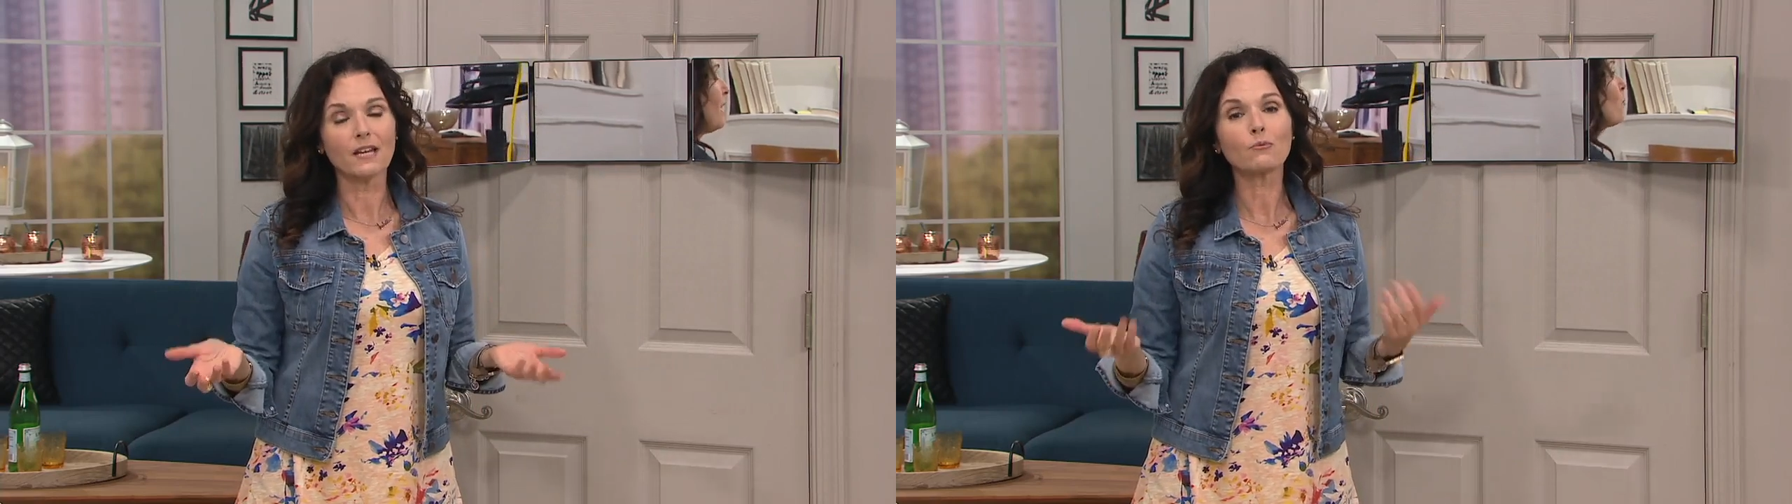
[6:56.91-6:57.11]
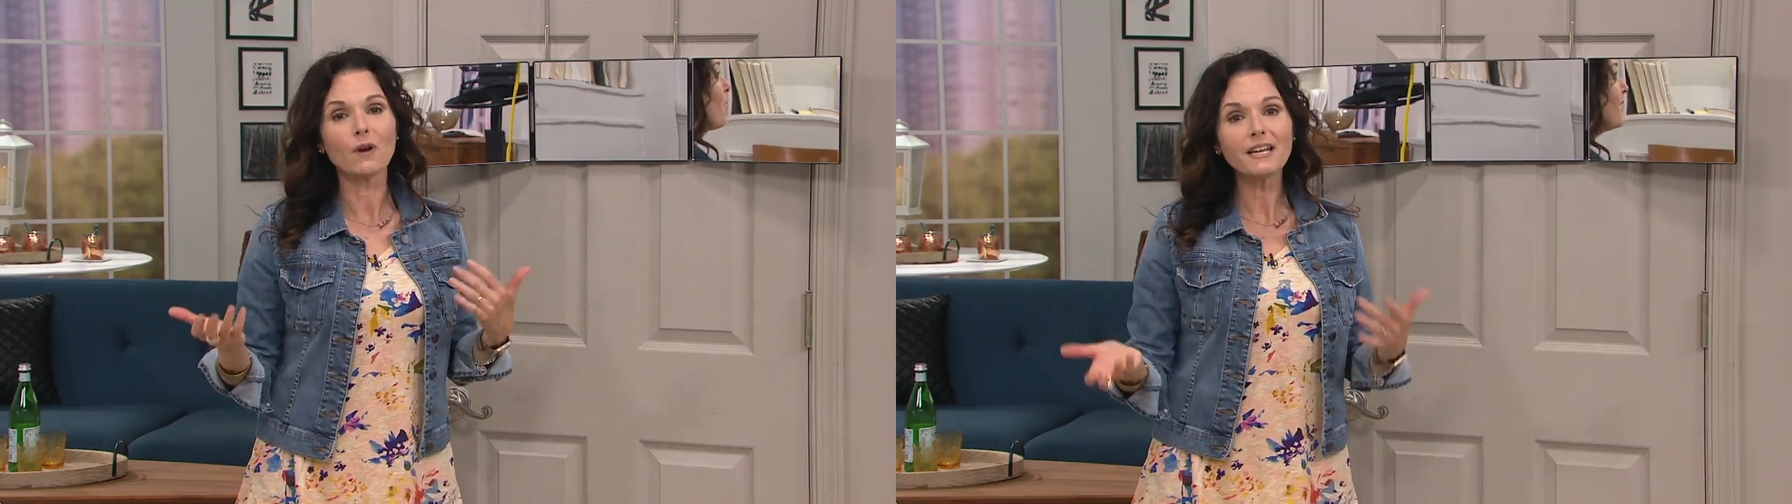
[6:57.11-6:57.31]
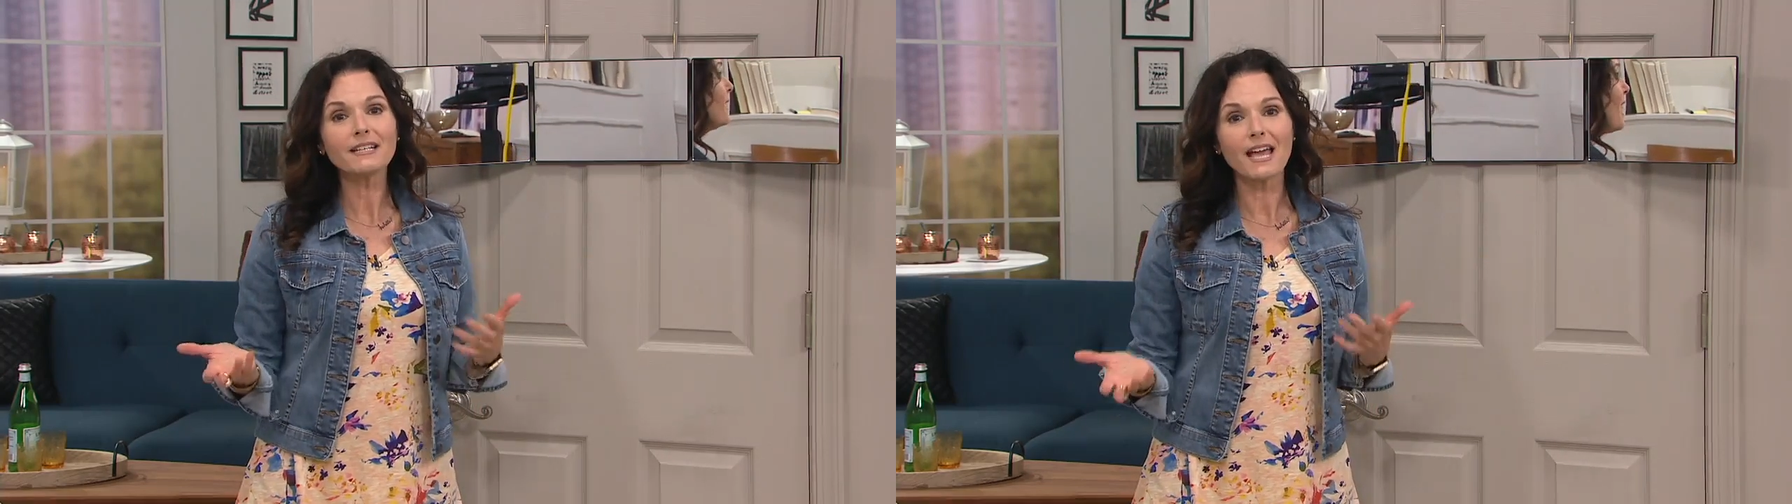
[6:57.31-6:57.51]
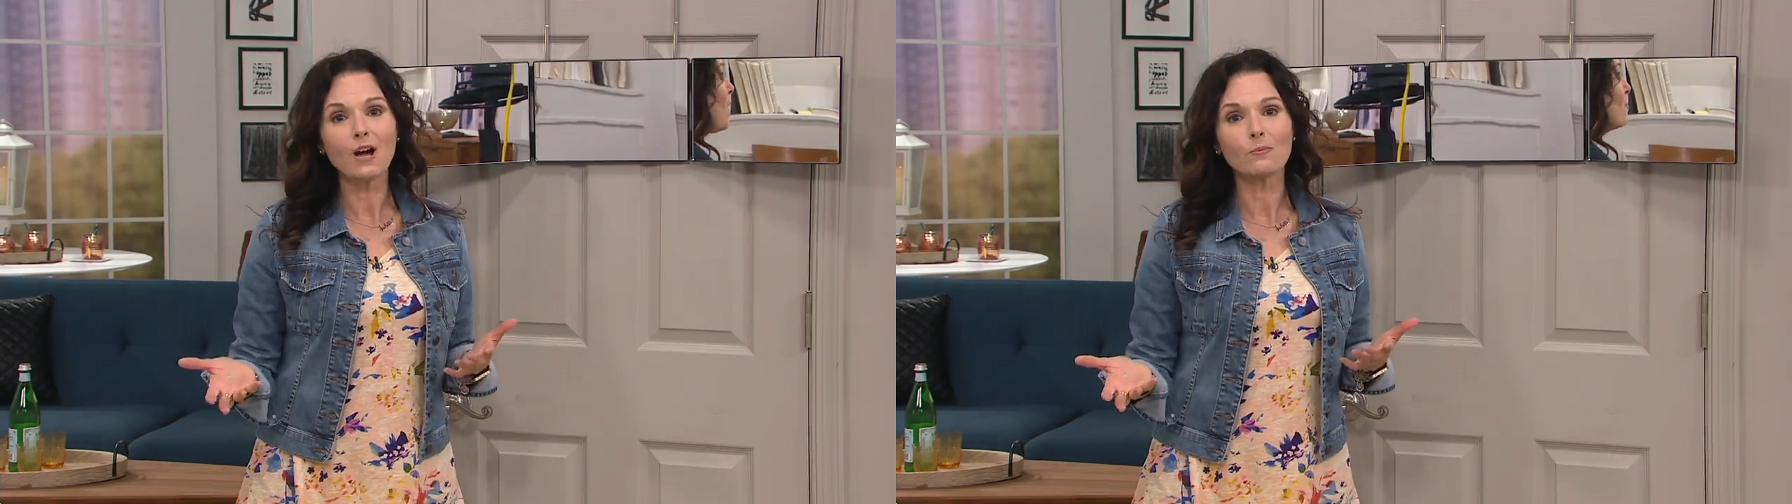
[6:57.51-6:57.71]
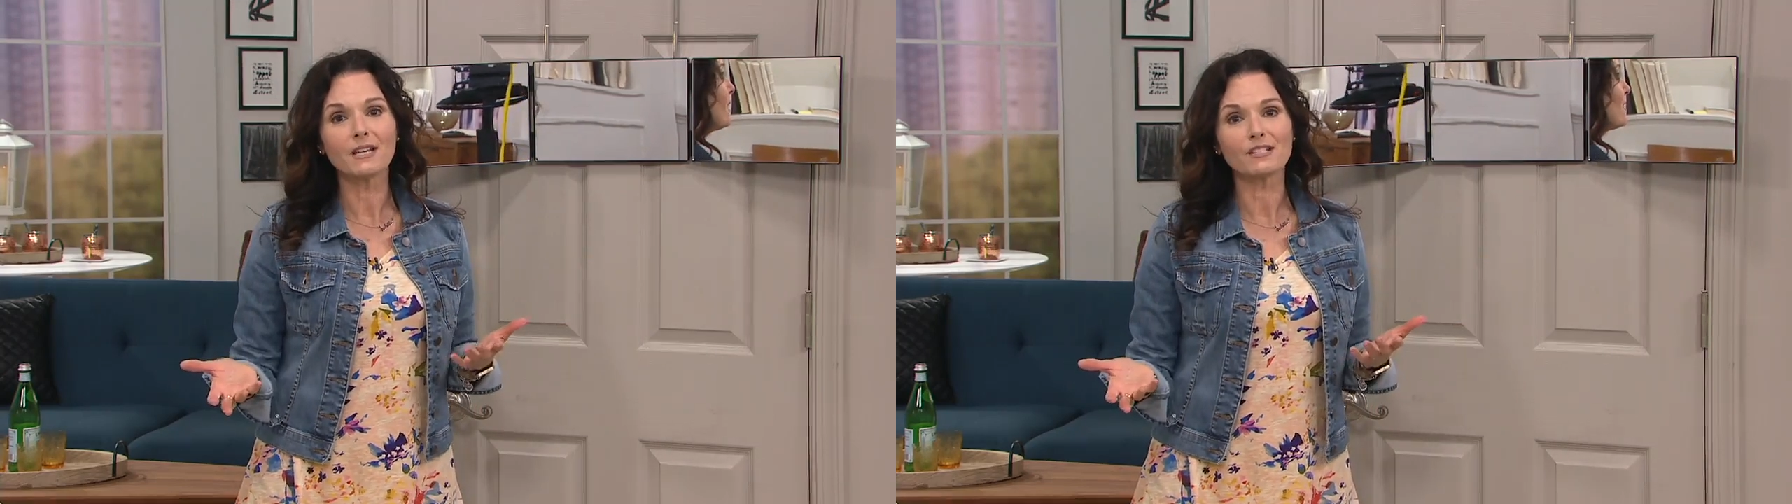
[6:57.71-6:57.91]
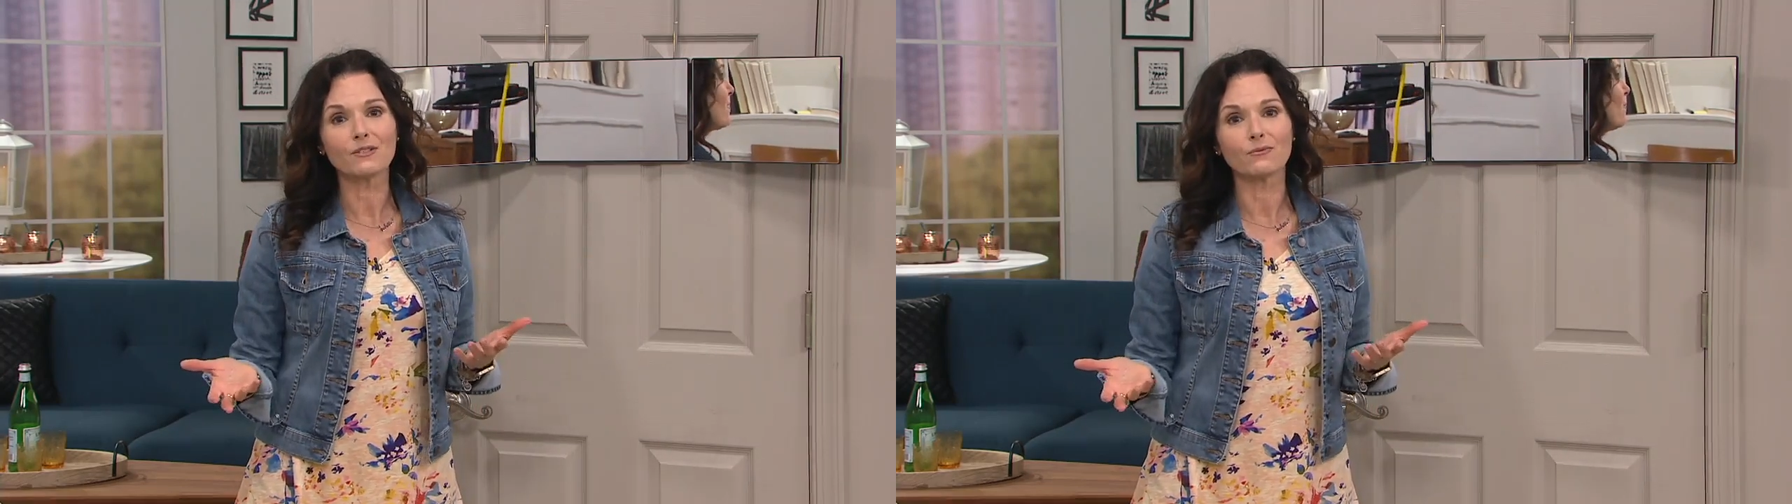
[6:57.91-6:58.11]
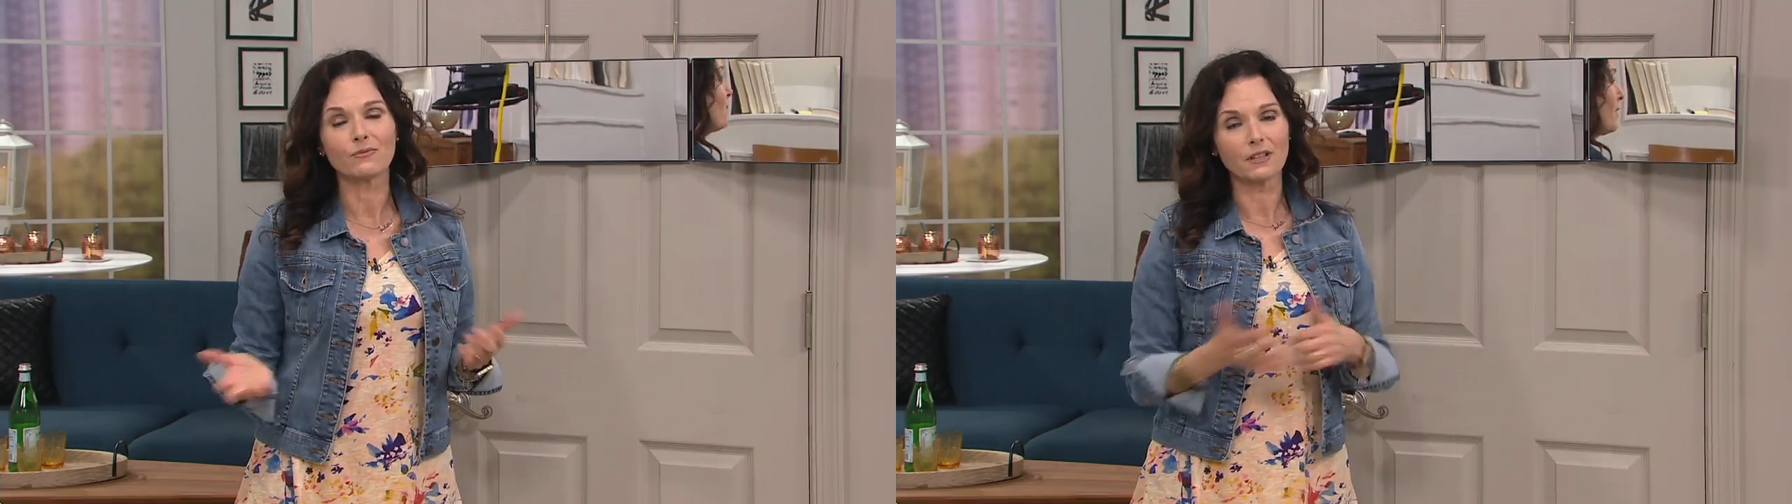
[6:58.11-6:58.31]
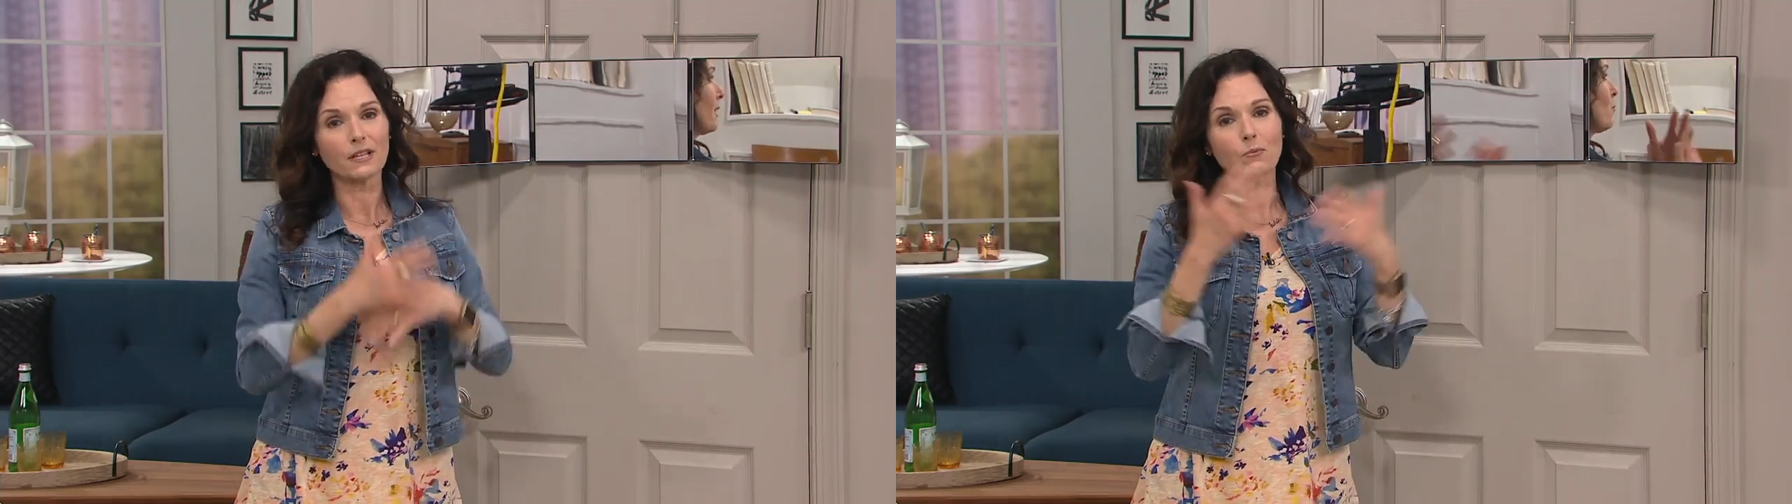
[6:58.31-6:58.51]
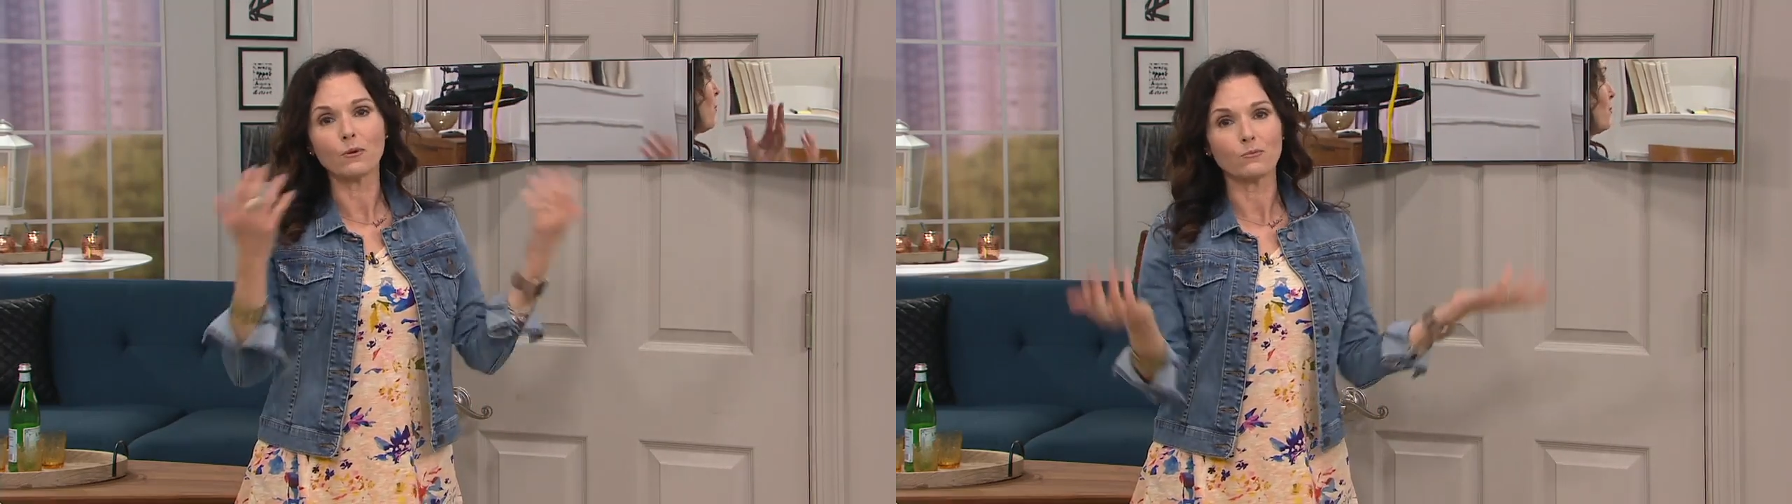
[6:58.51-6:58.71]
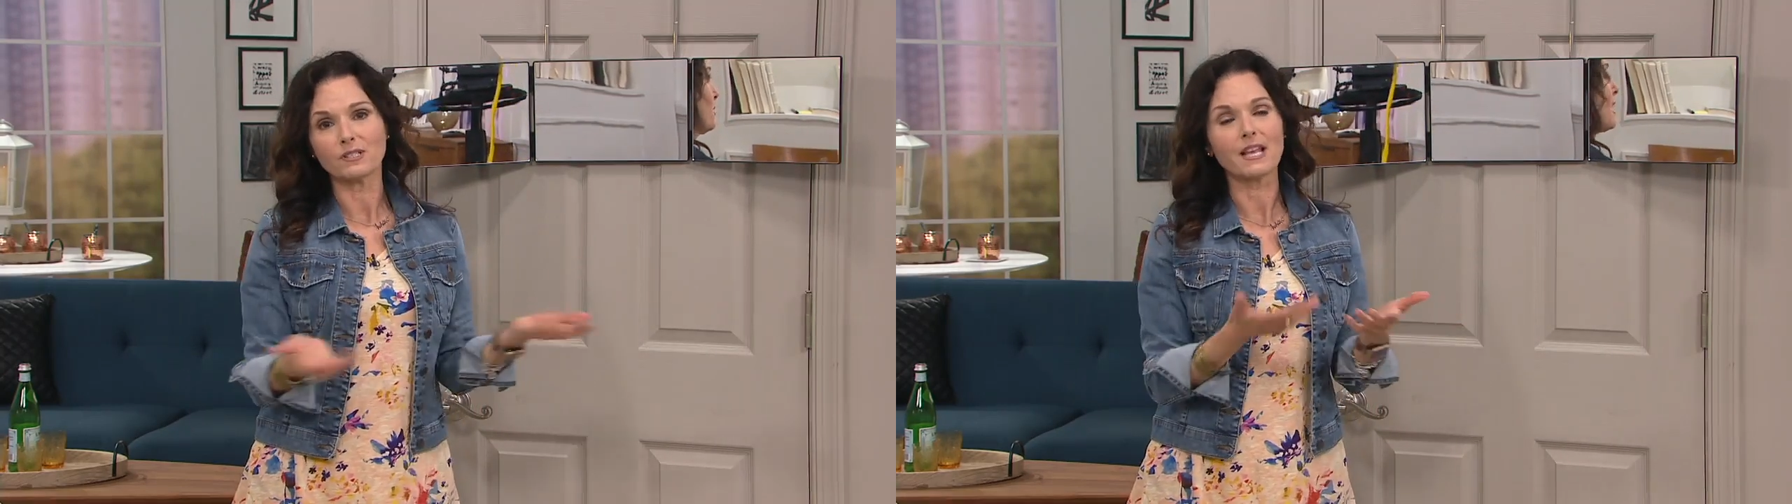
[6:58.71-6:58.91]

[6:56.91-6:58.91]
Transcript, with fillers: And right now, because of like what, what's